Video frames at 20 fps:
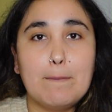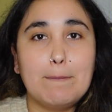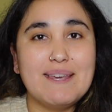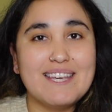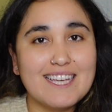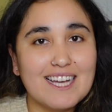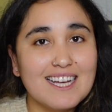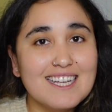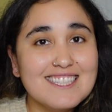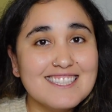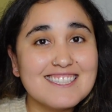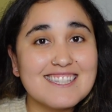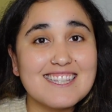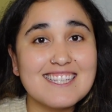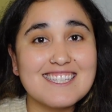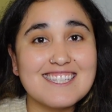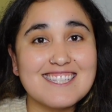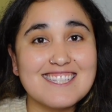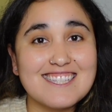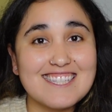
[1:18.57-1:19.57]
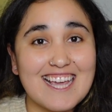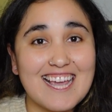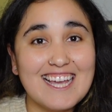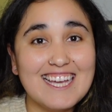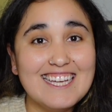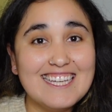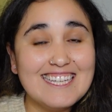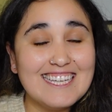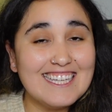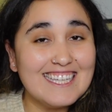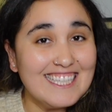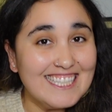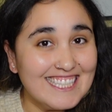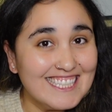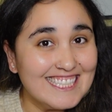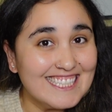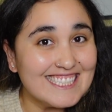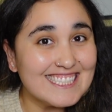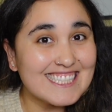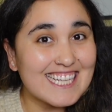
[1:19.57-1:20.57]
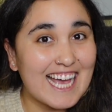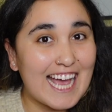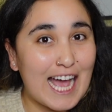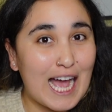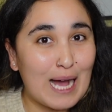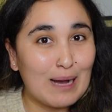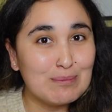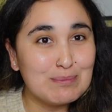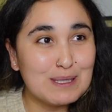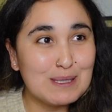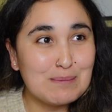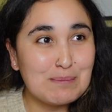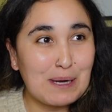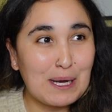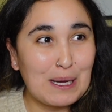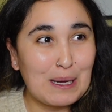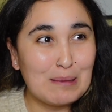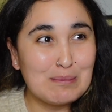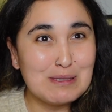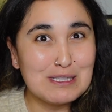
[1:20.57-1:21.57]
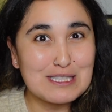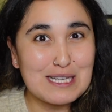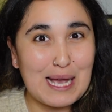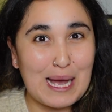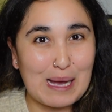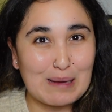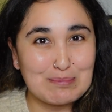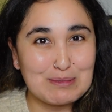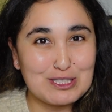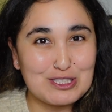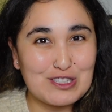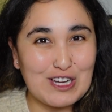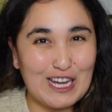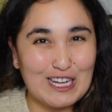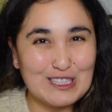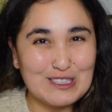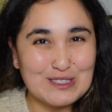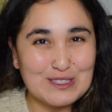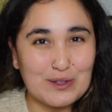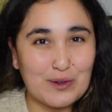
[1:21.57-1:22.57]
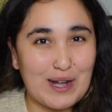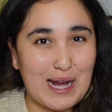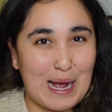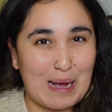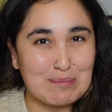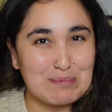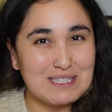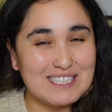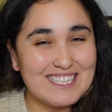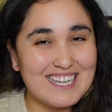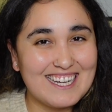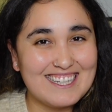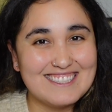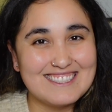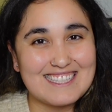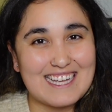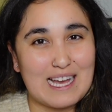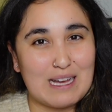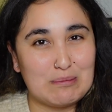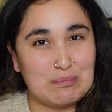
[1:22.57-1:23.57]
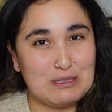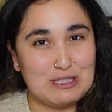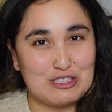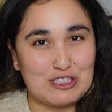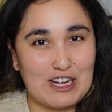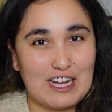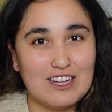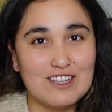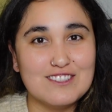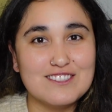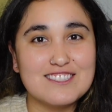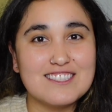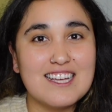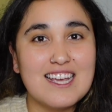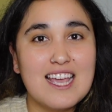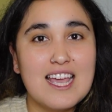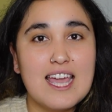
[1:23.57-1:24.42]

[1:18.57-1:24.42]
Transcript: because the saying is a happy mom is a happy child or a happy dad is a happy child.